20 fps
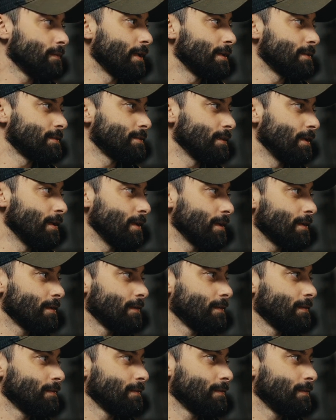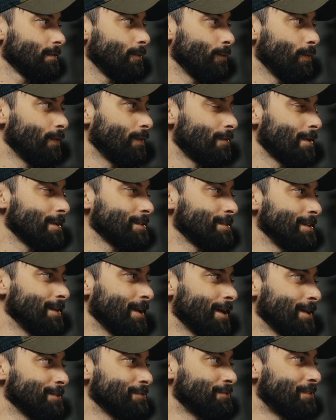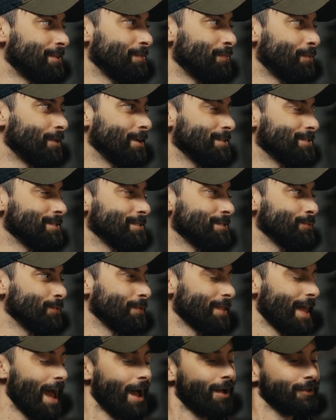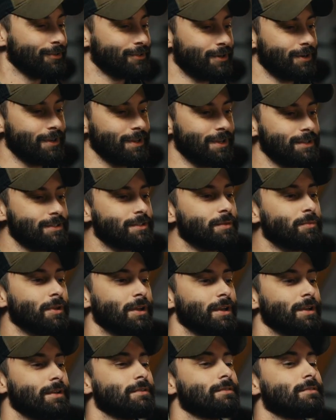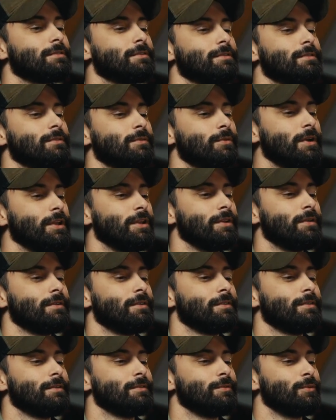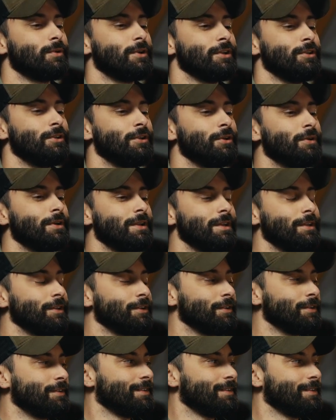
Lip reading: That's like, where I see guys running braces without tourniquets, I'm like, what are you doing, dude?